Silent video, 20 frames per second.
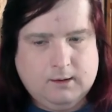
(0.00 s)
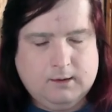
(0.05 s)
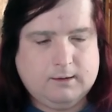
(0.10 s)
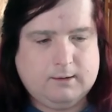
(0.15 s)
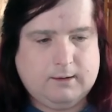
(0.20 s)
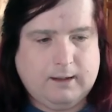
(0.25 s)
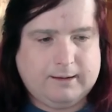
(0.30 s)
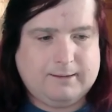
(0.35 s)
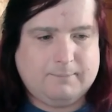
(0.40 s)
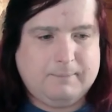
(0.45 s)

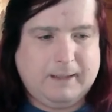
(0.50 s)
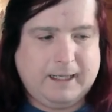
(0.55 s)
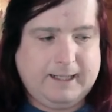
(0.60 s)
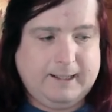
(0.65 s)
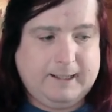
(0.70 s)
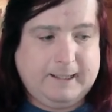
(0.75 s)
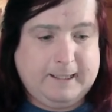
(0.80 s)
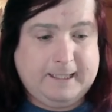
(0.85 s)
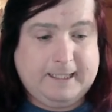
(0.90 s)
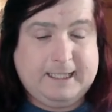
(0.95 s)
That's the
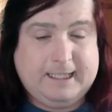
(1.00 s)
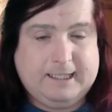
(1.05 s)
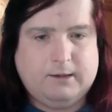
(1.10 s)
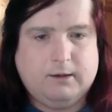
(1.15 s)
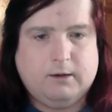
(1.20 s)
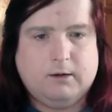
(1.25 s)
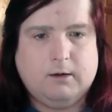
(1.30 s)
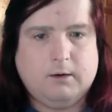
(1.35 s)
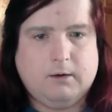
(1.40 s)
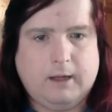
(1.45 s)
main
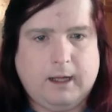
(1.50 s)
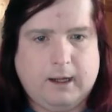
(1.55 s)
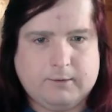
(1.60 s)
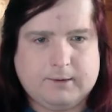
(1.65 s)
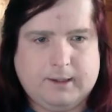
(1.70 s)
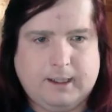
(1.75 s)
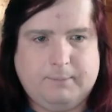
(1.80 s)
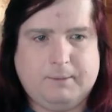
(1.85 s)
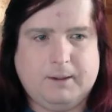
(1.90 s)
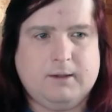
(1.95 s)

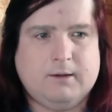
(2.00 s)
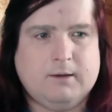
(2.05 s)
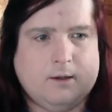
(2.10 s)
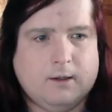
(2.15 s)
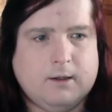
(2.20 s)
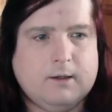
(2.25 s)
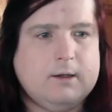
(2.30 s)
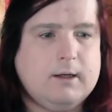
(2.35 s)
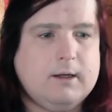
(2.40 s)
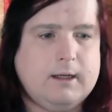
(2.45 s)
housekeeping.
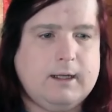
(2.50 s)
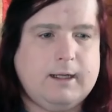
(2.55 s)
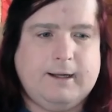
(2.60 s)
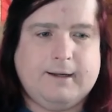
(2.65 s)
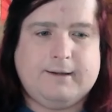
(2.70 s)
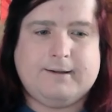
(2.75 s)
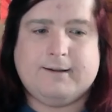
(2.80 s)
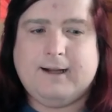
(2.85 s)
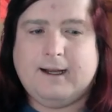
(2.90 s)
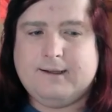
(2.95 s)
And
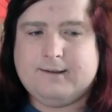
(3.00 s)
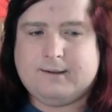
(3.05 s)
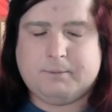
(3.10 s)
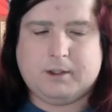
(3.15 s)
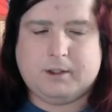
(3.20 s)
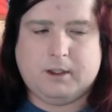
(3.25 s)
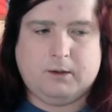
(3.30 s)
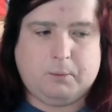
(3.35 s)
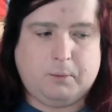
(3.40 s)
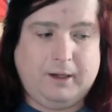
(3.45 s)
in today's
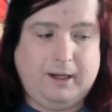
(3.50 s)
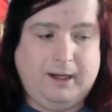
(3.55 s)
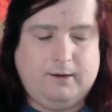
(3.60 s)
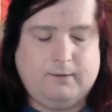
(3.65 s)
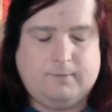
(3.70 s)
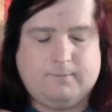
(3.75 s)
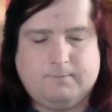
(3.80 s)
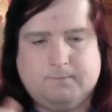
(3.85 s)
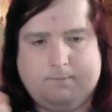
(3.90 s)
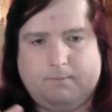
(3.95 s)
episode
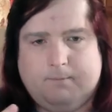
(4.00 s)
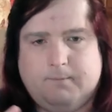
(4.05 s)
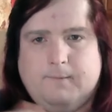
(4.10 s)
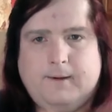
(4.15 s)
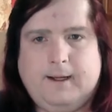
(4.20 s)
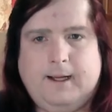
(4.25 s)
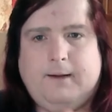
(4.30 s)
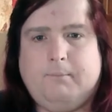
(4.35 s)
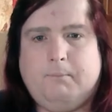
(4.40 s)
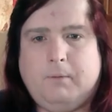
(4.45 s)
we've
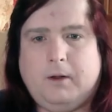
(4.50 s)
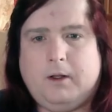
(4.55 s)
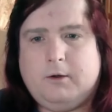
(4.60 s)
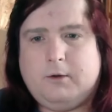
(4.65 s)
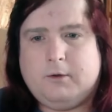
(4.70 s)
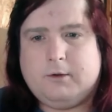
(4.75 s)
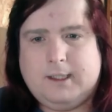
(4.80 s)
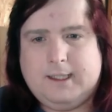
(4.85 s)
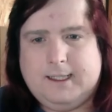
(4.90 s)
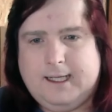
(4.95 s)
hit my
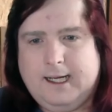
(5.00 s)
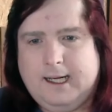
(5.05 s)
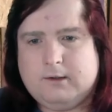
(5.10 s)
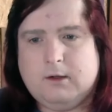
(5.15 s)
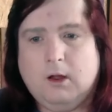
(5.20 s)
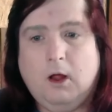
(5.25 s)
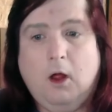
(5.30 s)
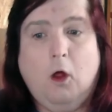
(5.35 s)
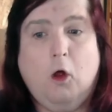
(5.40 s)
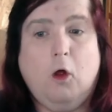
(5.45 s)
local
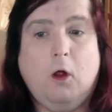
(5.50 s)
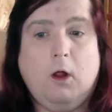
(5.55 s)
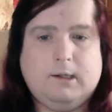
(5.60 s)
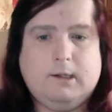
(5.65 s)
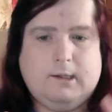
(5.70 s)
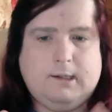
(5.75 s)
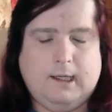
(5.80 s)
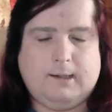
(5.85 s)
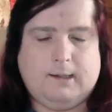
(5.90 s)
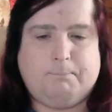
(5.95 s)
CEX,
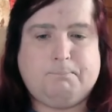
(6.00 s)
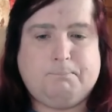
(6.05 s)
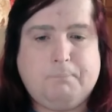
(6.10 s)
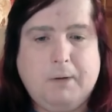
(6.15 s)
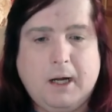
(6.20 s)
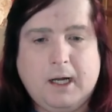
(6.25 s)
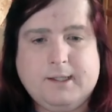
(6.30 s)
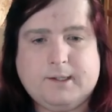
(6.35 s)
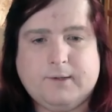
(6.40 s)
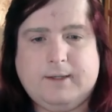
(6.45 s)
done a
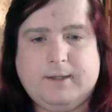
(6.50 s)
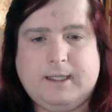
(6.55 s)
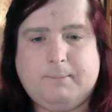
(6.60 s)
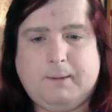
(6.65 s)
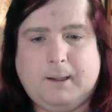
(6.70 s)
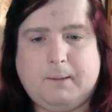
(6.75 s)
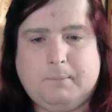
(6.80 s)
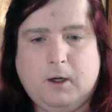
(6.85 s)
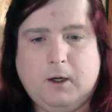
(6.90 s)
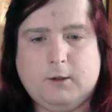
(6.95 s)
bunch of
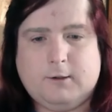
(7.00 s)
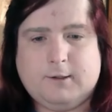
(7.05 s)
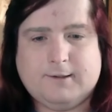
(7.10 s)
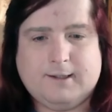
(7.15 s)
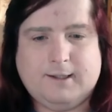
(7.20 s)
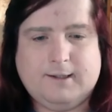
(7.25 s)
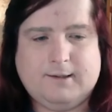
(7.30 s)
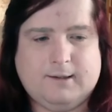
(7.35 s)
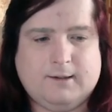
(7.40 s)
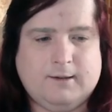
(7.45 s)
eBay
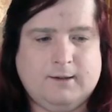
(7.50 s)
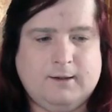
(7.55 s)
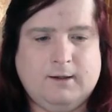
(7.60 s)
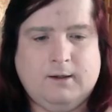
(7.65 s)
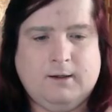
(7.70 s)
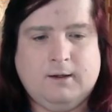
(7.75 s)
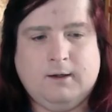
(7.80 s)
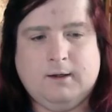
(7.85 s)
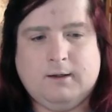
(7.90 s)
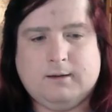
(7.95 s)
purchases,
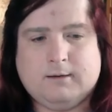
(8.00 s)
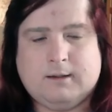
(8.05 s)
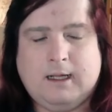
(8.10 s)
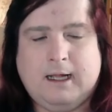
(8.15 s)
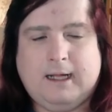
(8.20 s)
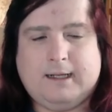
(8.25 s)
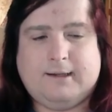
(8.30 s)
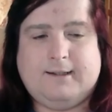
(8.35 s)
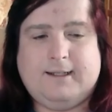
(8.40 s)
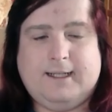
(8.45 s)

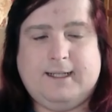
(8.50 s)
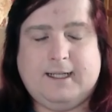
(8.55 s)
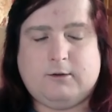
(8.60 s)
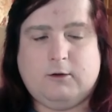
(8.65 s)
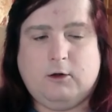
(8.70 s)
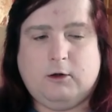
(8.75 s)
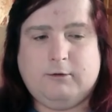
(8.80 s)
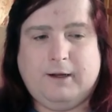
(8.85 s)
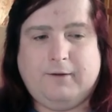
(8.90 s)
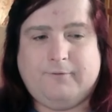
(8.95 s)
had a CEX
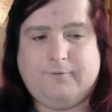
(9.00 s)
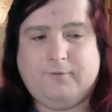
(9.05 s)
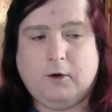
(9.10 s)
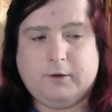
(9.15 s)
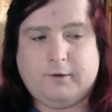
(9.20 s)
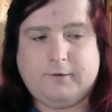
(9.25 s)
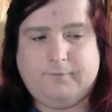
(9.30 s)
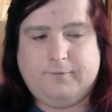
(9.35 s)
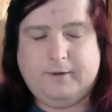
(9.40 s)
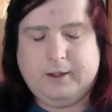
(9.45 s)
lottery I
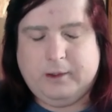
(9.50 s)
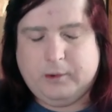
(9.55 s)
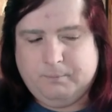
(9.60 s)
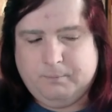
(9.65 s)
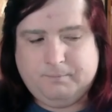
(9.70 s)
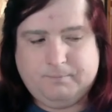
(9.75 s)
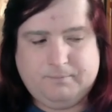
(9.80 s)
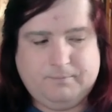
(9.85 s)
forgot to film,